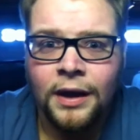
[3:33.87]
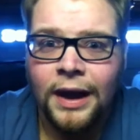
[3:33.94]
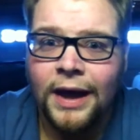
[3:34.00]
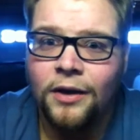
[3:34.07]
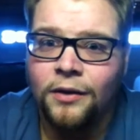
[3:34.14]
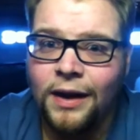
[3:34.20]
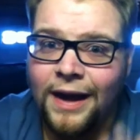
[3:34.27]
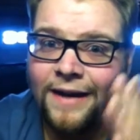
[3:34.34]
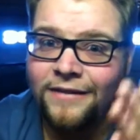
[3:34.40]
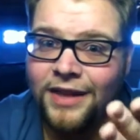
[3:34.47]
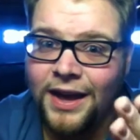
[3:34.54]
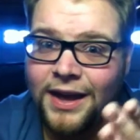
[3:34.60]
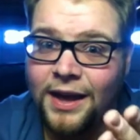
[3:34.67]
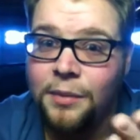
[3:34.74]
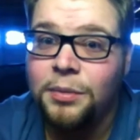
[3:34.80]
I don't have
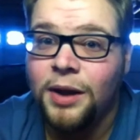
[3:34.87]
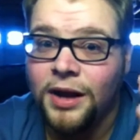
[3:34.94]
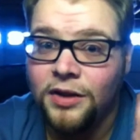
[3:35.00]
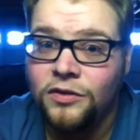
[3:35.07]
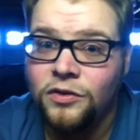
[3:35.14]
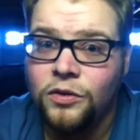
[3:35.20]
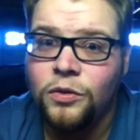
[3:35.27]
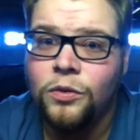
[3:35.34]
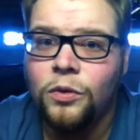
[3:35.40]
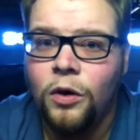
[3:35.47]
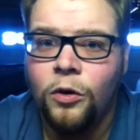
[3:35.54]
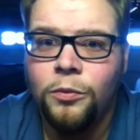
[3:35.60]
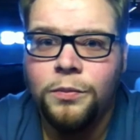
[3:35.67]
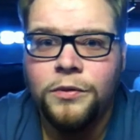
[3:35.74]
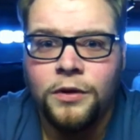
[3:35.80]
that yet, but I do
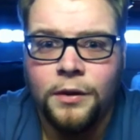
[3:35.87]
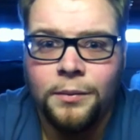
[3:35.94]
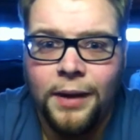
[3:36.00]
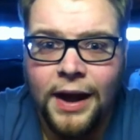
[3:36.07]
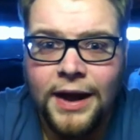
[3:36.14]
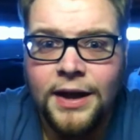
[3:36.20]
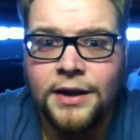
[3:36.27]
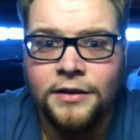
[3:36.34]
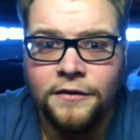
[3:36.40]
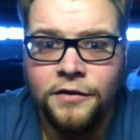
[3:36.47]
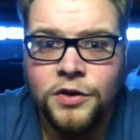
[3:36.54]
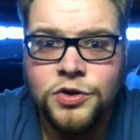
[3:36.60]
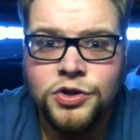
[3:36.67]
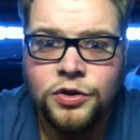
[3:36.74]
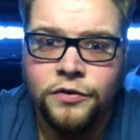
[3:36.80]
hope to buy it in the
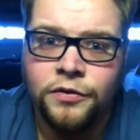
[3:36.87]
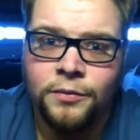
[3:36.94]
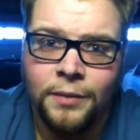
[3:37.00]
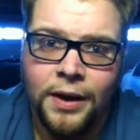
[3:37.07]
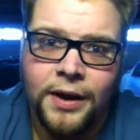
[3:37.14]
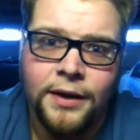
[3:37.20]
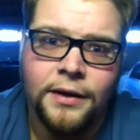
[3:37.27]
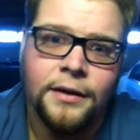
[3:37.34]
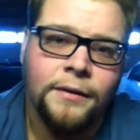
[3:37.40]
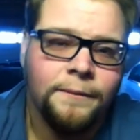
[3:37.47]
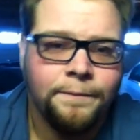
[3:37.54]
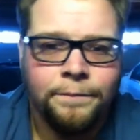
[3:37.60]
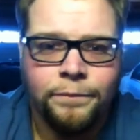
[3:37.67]
future for my